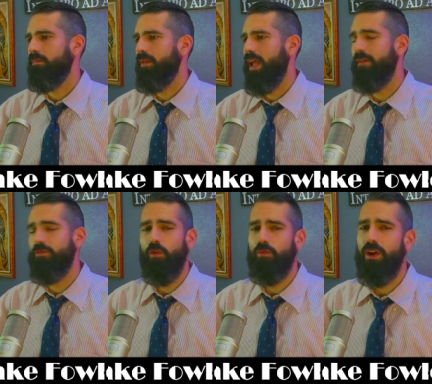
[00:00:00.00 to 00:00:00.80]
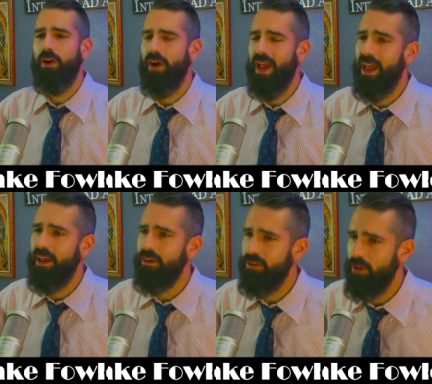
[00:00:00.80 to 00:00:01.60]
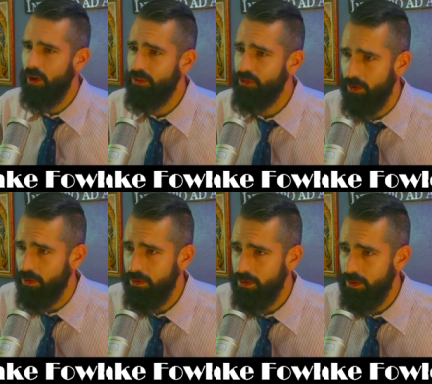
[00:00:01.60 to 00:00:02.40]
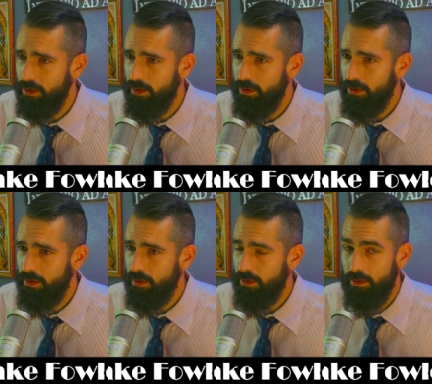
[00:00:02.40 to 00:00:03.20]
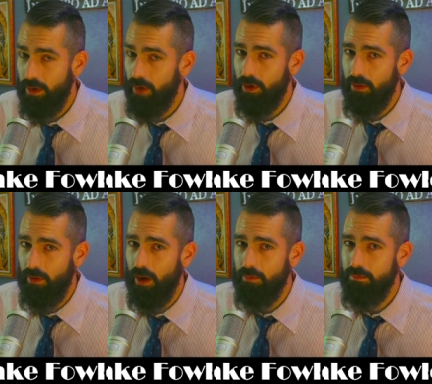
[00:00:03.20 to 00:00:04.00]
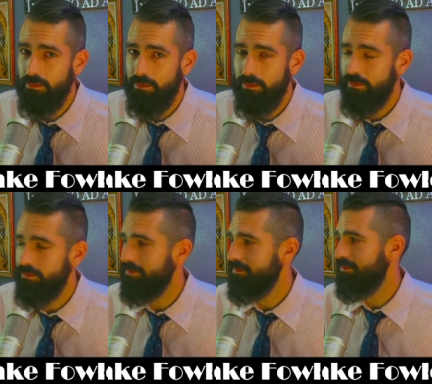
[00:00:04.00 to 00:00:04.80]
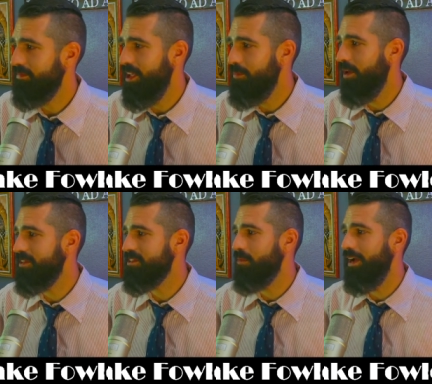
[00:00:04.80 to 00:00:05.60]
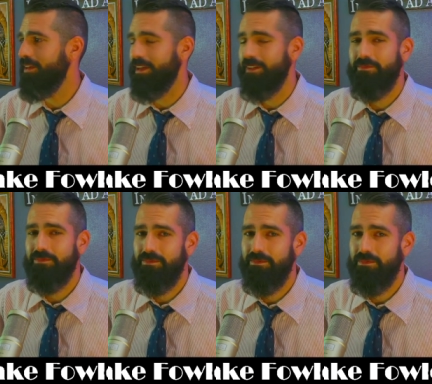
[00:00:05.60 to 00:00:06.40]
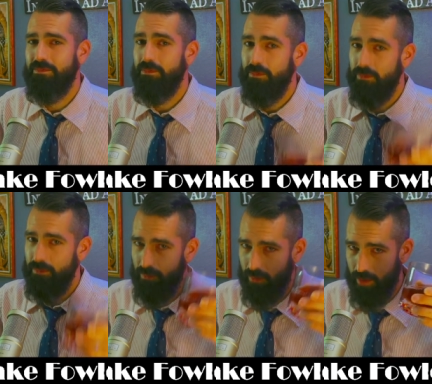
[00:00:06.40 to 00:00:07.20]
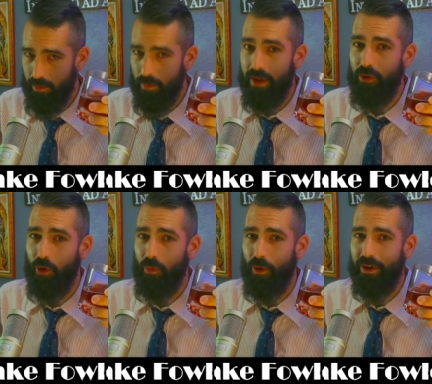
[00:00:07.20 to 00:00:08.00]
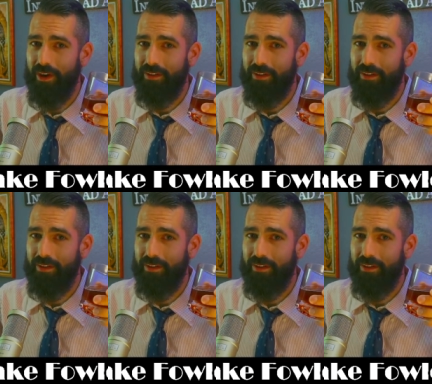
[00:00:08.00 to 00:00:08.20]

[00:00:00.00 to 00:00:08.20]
Have no fear, and also, never give up. Keep on smiling. And memento mori.